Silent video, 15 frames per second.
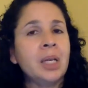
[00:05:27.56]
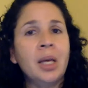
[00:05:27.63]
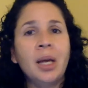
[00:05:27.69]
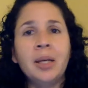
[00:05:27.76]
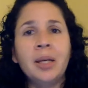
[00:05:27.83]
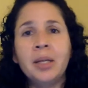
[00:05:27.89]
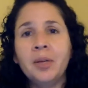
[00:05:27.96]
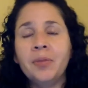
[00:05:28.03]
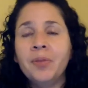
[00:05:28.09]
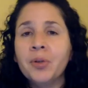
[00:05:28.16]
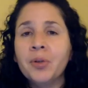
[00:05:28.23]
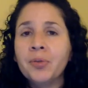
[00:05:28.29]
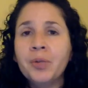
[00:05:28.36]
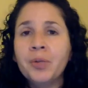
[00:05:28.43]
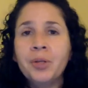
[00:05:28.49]
Again,
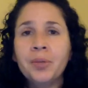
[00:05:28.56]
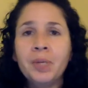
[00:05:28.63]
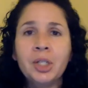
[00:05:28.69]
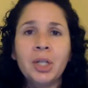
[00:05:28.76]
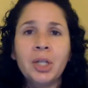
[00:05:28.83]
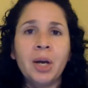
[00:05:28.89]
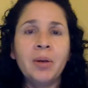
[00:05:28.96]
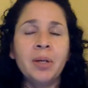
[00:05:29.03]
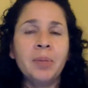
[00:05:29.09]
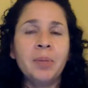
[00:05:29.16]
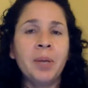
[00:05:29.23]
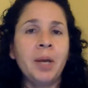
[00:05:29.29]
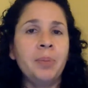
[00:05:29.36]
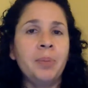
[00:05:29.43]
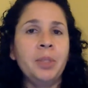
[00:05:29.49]
feel free to reach out.
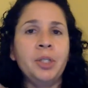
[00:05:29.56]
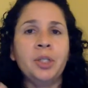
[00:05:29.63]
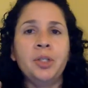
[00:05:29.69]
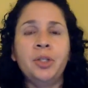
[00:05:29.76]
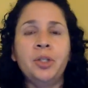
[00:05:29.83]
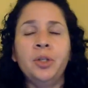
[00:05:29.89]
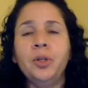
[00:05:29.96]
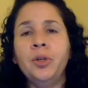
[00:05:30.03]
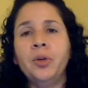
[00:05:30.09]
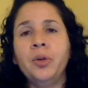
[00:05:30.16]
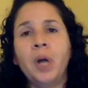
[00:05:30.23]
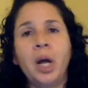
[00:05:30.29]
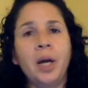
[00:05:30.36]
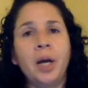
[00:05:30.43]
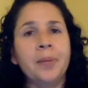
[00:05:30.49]
I'm happy to
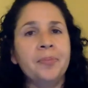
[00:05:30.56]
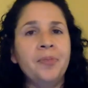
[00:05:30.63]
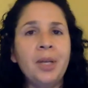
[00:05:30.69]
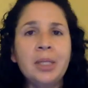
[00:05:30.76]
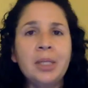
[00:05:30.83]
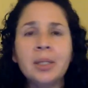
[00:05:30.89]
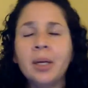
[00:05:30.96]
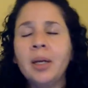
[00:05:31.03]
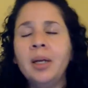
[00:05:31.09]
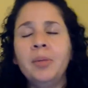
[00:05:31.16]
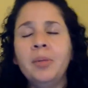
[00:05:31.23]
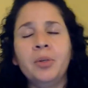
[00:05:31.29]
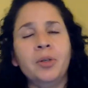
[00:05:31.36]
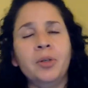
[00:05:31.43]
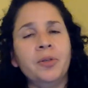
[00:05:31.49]
do
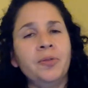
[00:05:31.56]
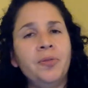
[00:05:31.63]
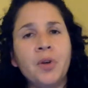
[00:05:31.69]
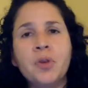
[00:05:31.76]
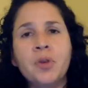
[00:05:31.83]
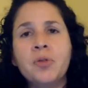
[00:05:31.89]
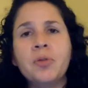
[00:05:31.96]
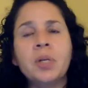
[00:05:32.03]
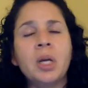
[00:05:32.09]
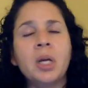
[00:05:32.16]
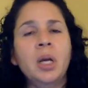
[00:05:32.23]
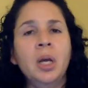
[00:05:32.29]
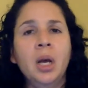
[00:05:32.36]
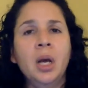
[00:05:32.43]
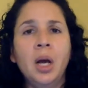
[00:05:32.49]
FaceTime or phone
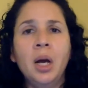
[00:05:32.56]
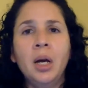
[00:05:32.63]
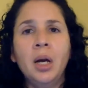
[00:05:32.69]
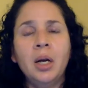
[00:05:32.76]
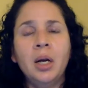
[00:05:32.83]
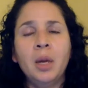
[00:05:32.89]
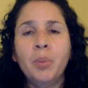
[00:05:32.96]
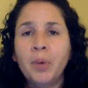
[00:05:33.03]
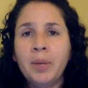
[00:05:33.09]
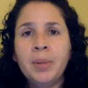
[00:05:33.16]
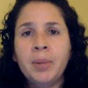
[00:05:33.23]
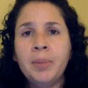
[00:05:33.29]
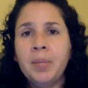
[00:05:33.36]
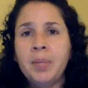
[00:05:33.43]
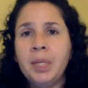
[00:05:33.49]

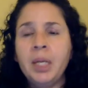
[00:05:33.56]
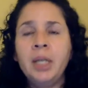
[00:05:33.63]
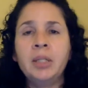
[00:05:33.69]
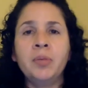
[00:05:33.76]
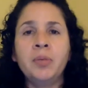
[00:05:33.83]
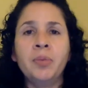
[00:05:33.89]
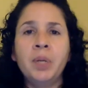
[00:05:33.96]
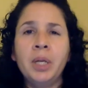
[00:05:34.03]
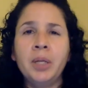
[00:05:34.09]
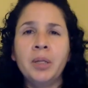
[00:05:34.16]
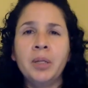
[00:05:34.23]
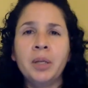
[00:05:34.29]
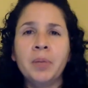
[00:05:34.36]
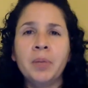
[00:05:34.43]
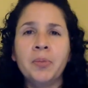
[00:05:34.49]
appointment meetings. If we need
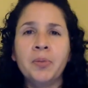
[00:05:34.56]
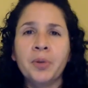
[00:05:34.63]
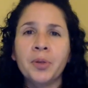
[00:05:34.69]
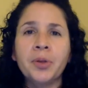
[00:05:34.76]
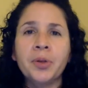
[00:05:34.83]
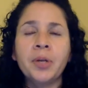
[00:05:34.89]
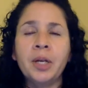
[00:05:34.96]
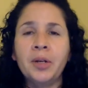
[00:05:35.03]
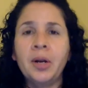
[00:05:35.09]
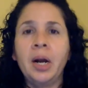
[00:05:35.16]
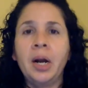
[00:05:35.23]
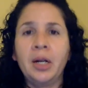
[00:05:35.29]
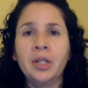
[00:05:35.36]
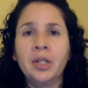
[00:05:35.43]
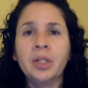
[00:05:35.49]
some further
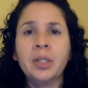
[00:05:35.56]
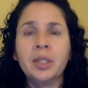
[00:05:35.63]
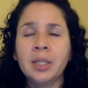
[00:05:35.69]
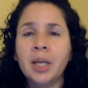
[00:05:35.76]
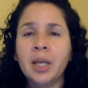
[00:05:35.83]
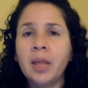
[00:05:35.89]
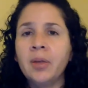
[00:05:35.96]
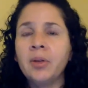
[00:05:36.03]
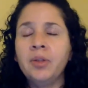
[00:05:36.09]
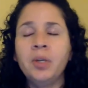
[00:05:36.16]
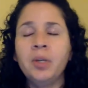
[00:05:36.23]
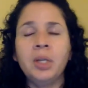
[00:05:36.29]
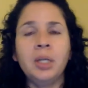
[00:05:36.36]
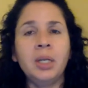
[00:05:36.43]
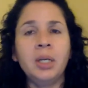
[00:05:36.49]
interaction together,
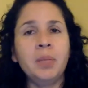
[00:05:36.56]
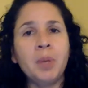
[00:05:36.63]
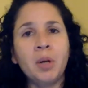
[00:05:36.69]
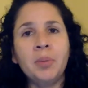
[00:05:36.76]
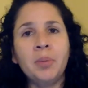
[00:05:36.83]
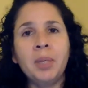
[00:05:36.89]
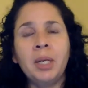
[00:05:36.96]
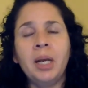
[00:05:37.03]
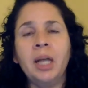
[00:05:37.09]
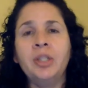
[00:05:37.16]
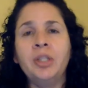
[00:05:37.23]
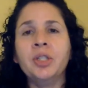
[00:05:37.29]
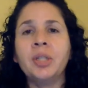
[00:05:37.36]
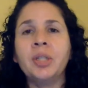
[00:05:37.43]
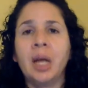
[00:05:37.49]
you can email me. I
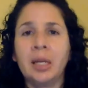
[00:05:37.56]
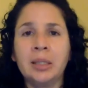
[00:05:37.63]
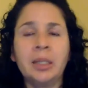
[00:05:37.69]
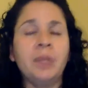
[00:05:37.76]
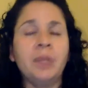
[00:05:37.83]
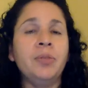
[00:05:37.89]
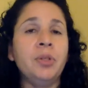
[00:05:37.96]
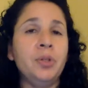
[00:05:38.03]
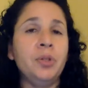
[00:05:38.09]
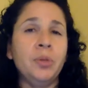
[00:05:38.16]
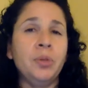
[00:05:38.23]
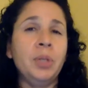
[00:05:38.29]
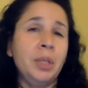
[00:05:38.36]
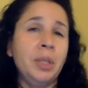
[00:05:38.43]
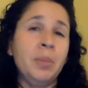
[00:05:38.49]
just ask that if you
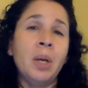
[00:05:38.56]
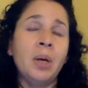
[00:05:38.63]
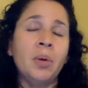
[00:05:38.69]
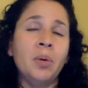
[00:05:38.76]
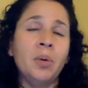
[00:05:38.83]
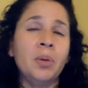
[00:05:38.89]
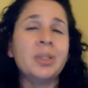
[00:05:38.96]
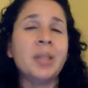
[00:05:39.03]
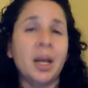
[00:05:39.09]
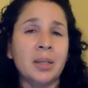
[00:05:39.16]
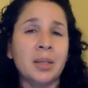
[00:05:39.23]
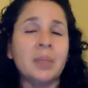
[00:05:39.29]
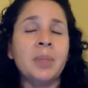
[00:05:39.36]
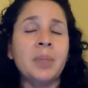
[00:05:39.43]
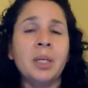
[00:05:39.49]
do email or
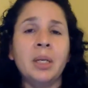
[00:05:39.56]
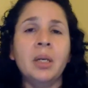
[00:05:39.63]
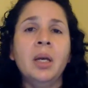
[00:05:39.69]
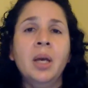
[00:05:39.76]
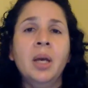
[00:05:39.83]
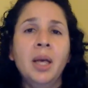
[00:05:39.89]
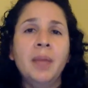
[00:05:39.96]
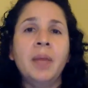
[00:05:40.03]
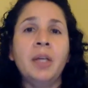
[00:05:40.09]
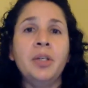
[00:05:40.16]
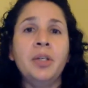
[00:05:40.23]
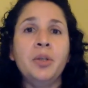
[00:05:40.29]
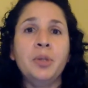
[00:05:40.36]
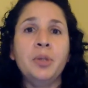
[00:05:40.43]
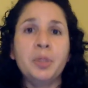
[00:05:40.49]
text me
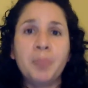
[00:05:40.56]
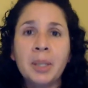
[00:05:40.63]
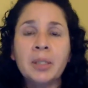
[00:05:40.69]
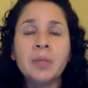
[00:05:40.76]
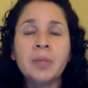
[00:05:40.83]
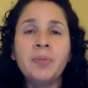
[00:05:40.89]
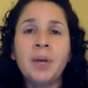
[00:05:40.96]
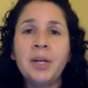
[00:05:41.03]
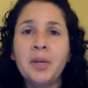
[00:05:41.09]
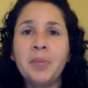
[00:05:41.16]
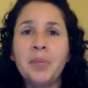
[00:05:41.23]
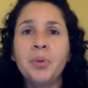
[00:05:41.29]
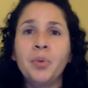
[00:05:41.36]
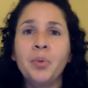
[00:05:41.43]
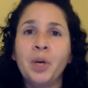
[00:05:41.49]
that you specify,
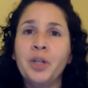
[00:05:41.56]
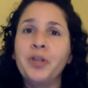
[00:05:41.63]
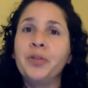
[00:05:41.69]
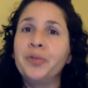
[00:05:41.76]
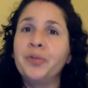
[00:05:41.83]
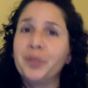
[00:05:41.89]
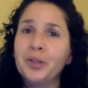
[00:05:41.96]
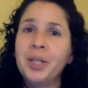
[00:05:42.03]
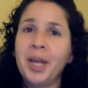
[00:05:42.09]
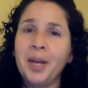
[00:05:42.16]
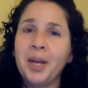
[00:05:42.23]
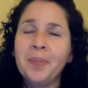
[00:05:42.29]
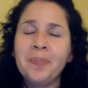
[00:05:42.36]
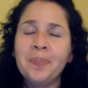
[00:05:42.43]
number one, your full name,